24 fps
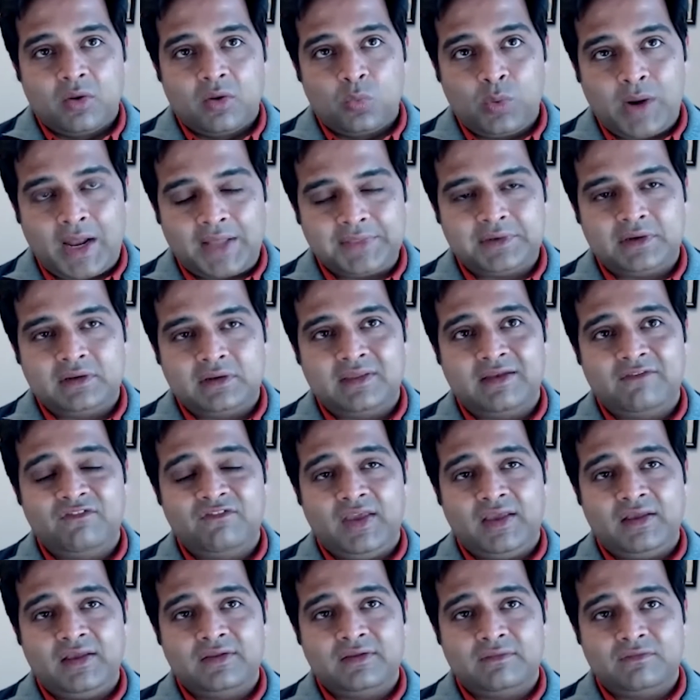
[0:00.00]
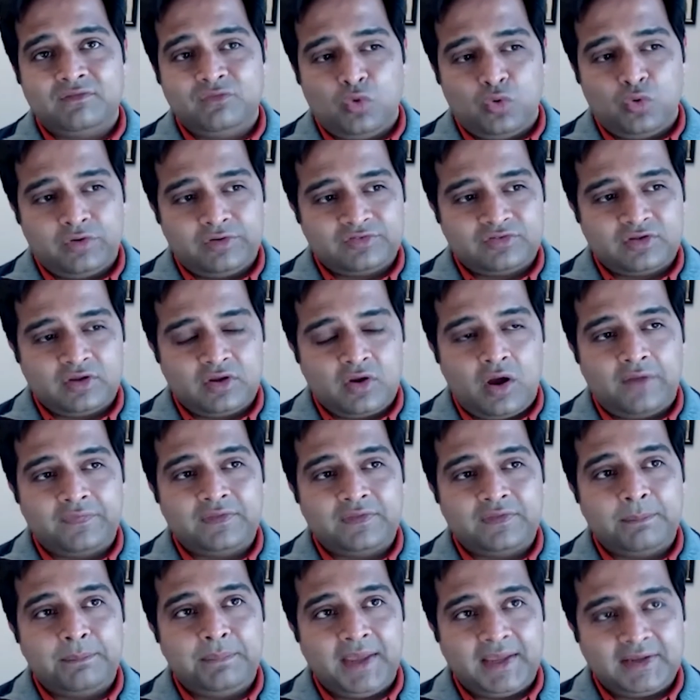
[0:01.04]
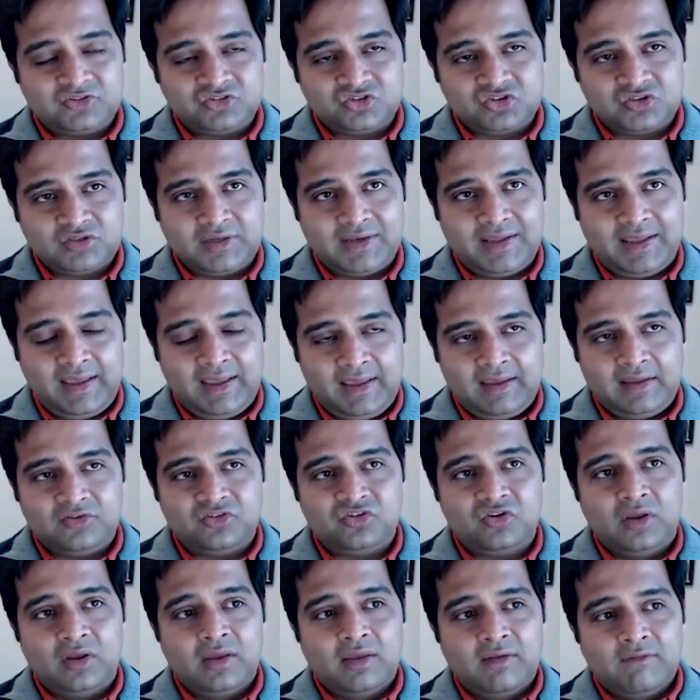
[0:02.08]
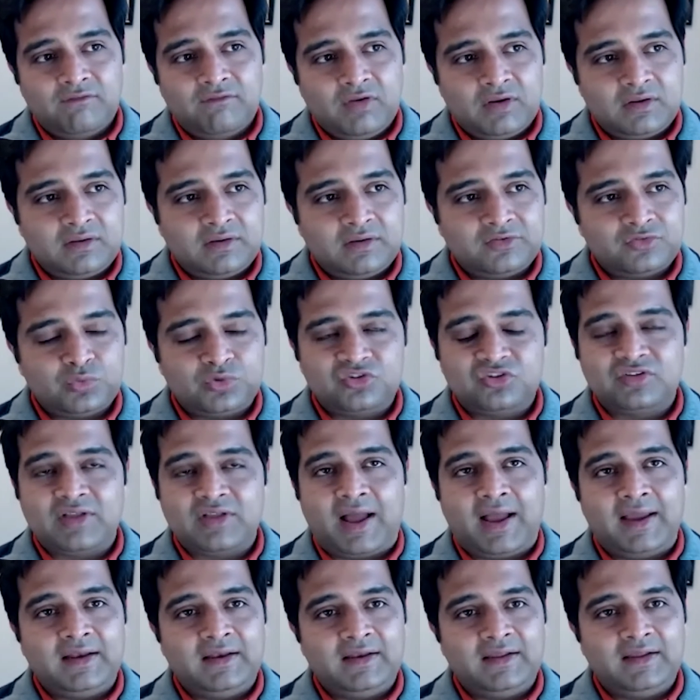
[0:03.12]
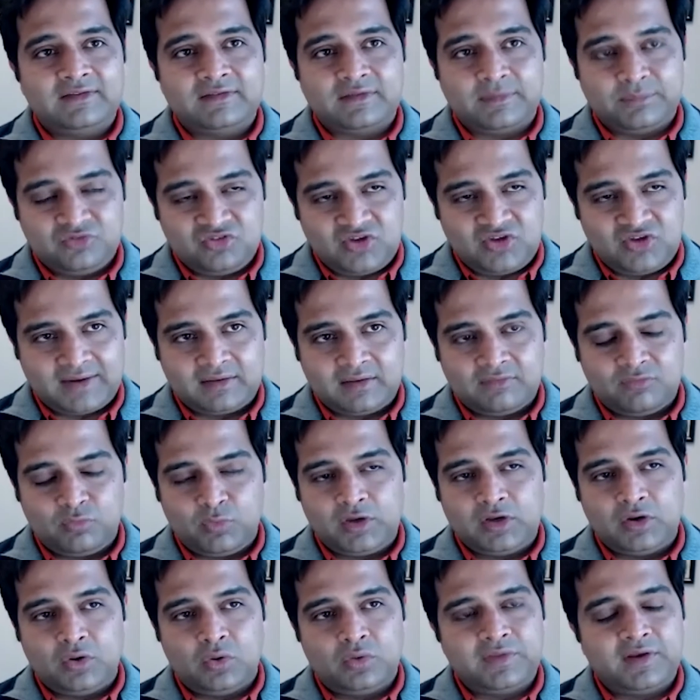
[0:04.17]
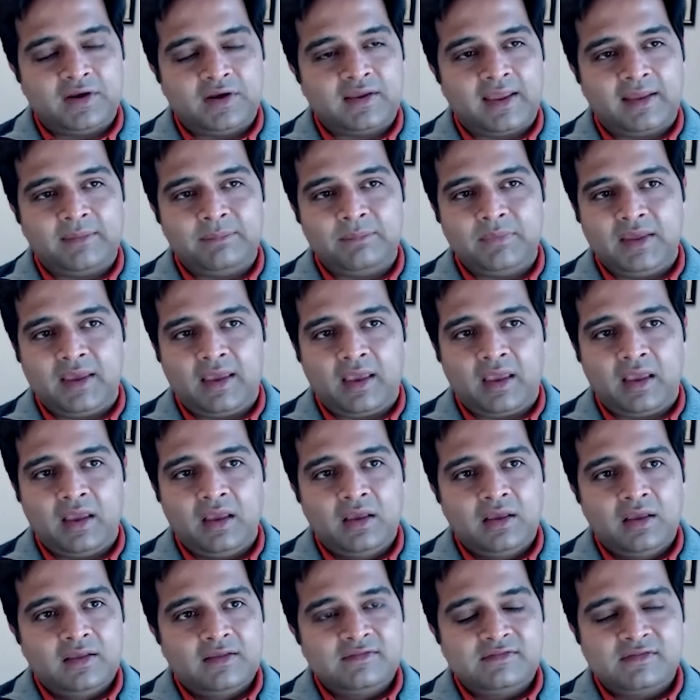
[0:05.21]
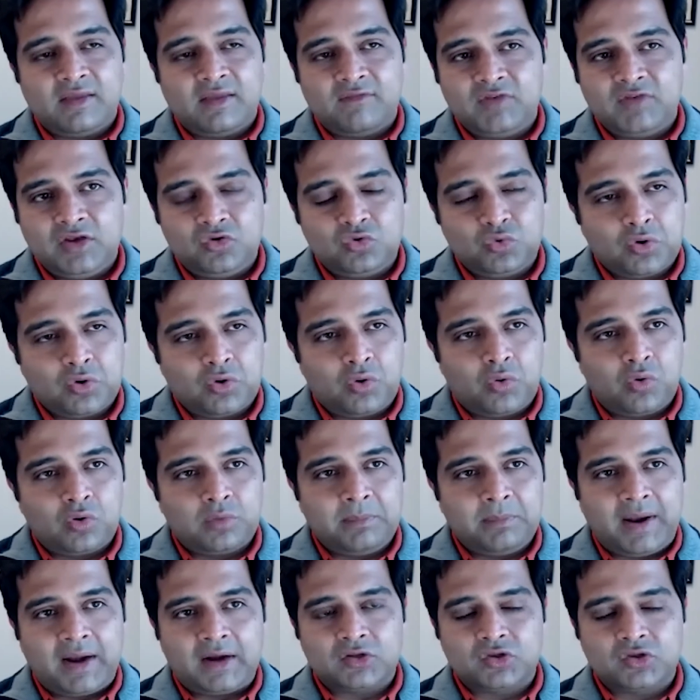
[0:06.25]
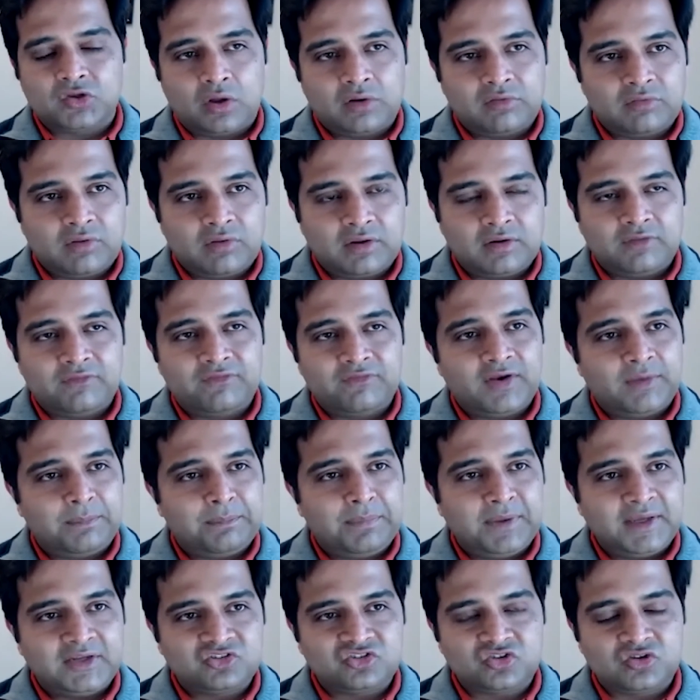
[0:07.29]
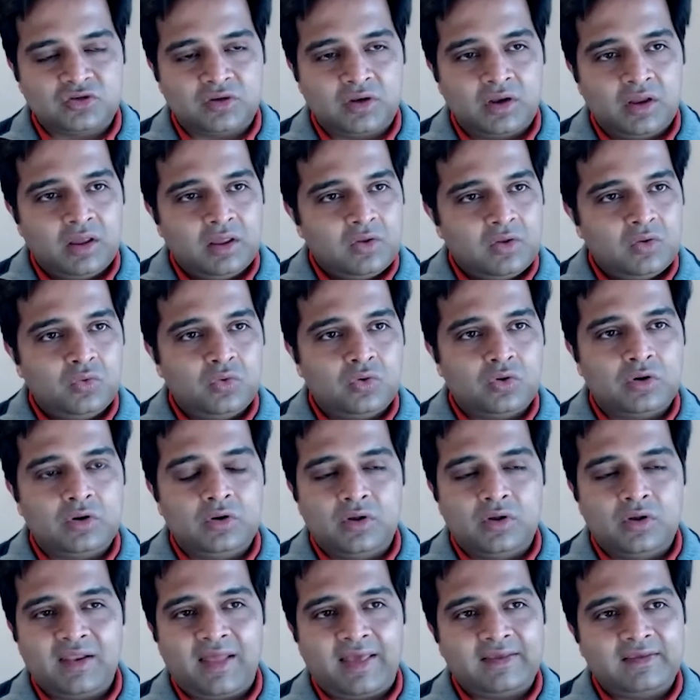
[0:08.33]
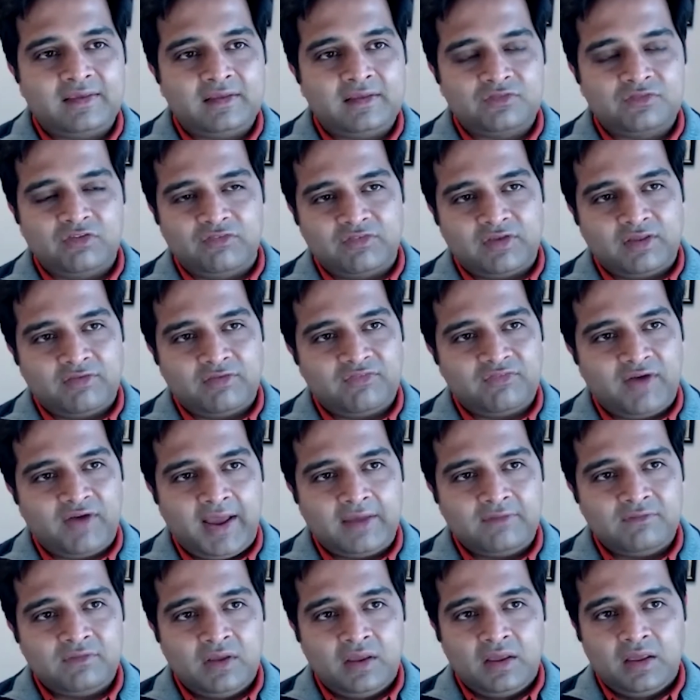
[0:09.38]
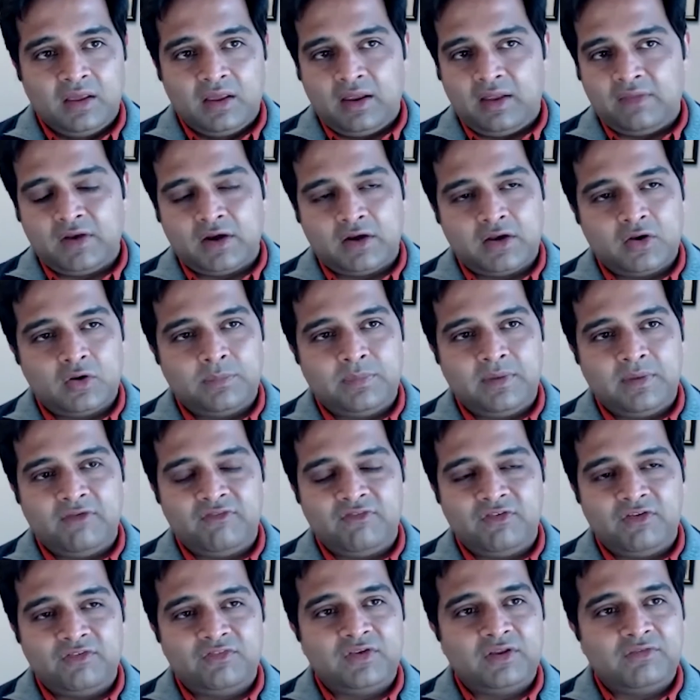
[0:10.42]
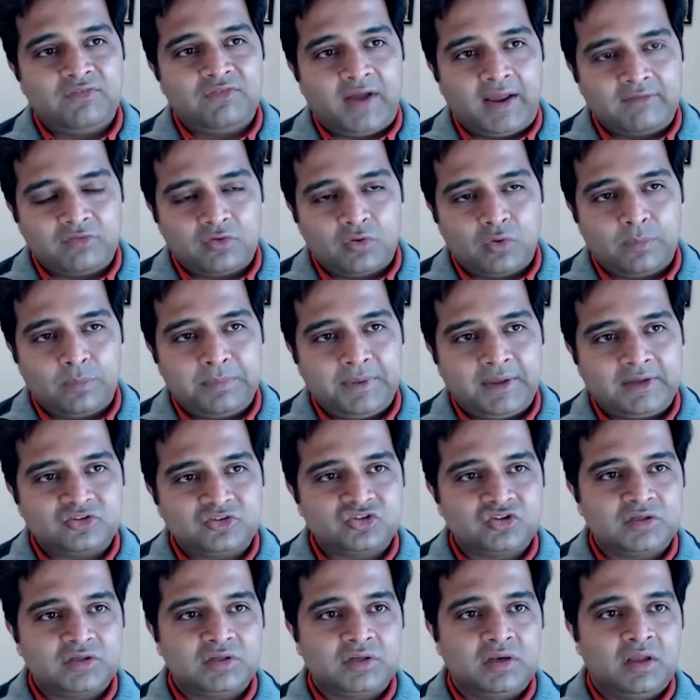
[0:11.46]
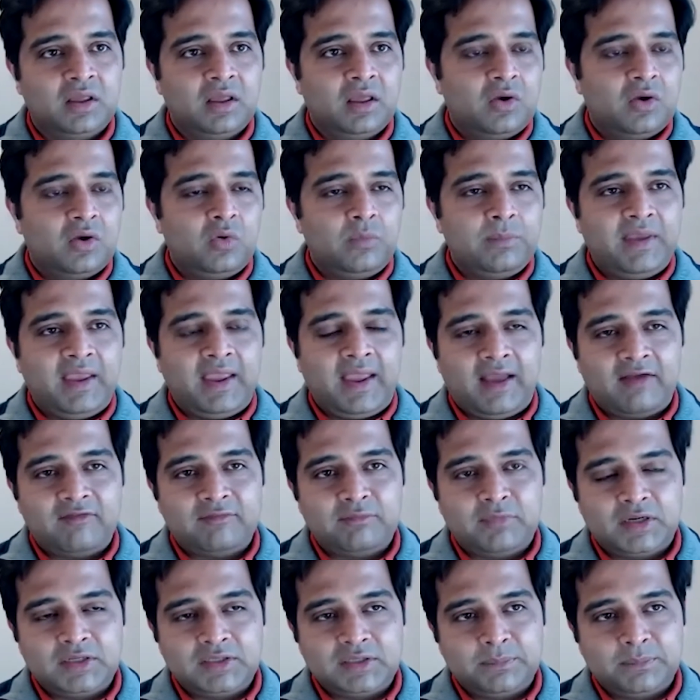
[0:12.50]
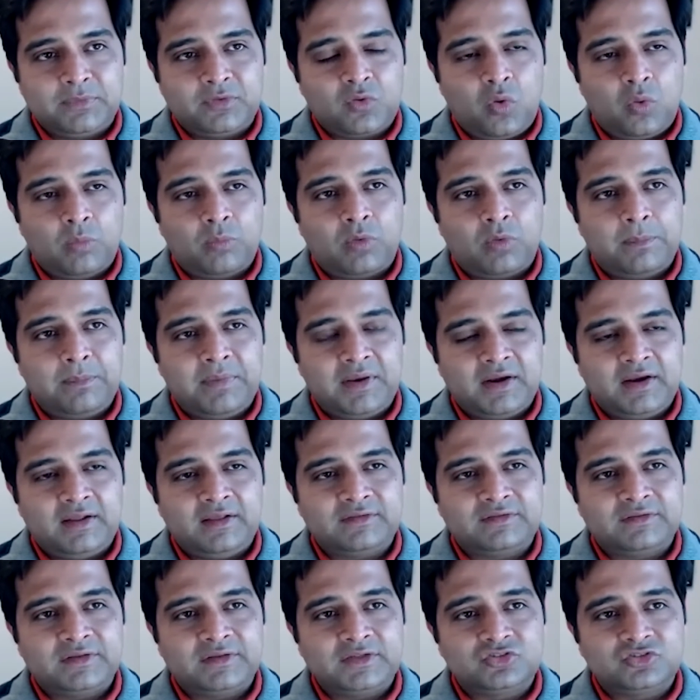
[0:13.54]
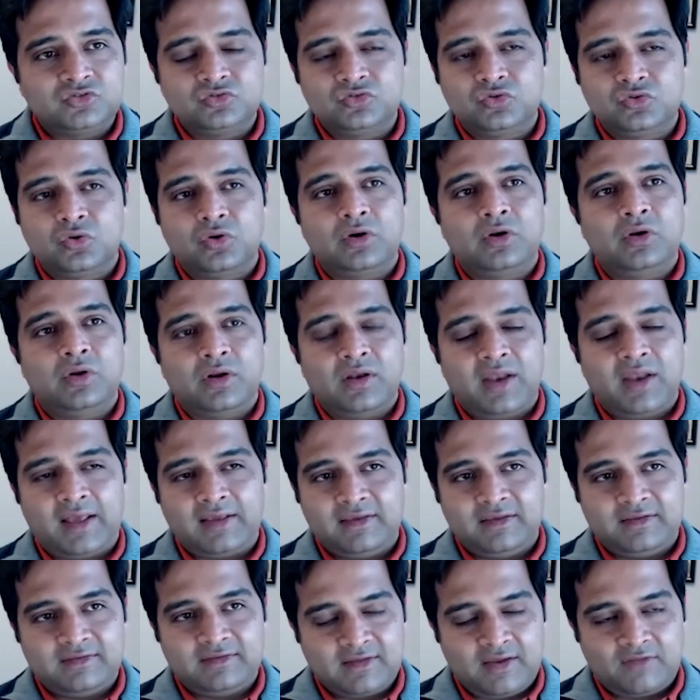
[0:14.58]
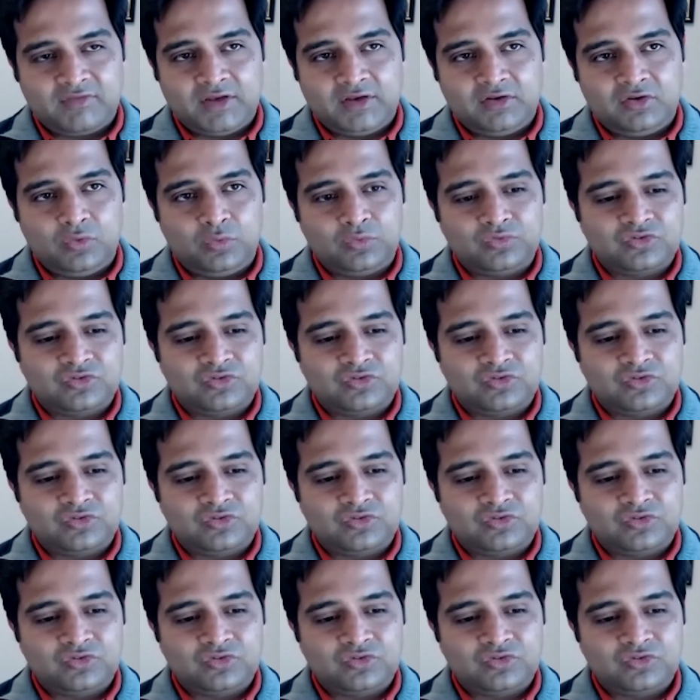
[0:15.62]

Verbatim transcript: rather than focusing on the patient age fitness, which is highly subjective. We know there can be a 72-year-old marathon runner fit patient who could look like he's 55, and there could be a 55-year-old patient who may have multiple comorbidities and issues who could look like he's 72.